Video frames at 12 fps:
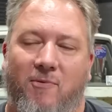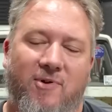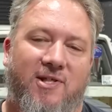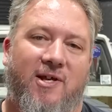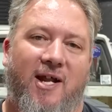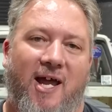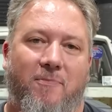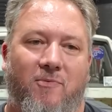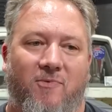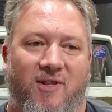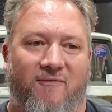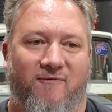But what's going to
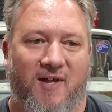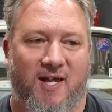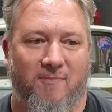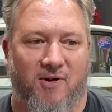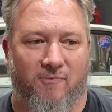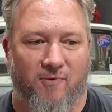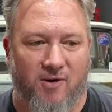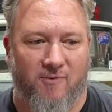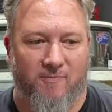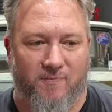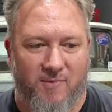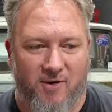happen with the Fairmont?
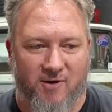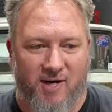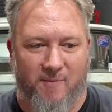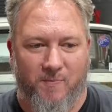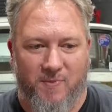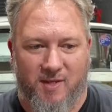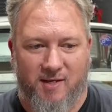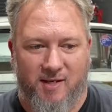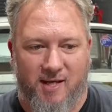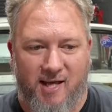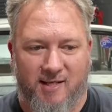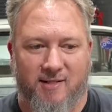Well, all right.
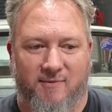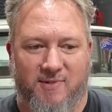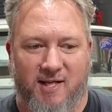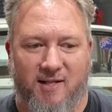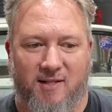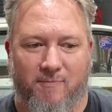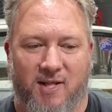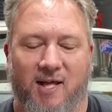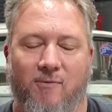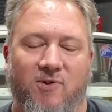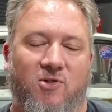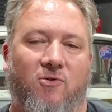As I've said, the
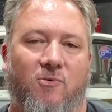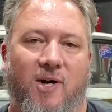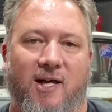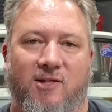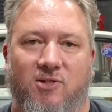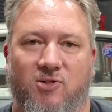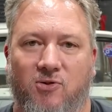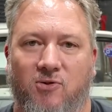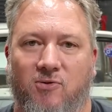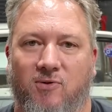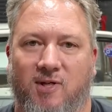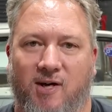plan was always
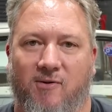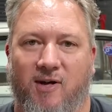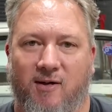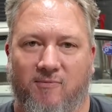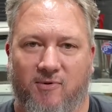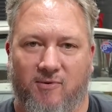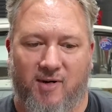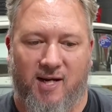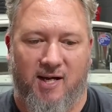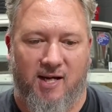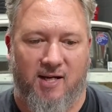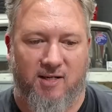to go over
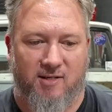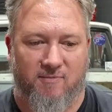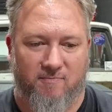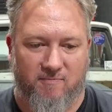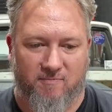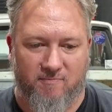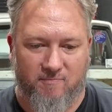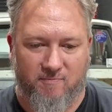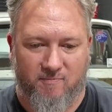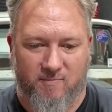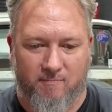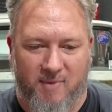and
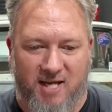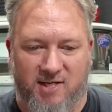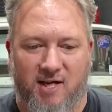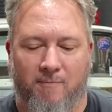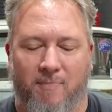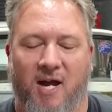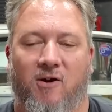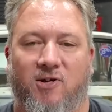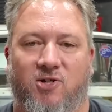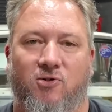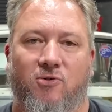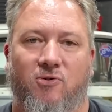mate a
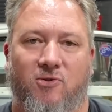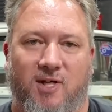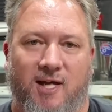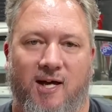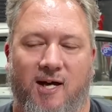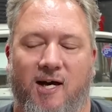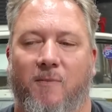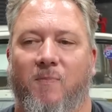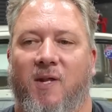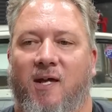Barra to the car.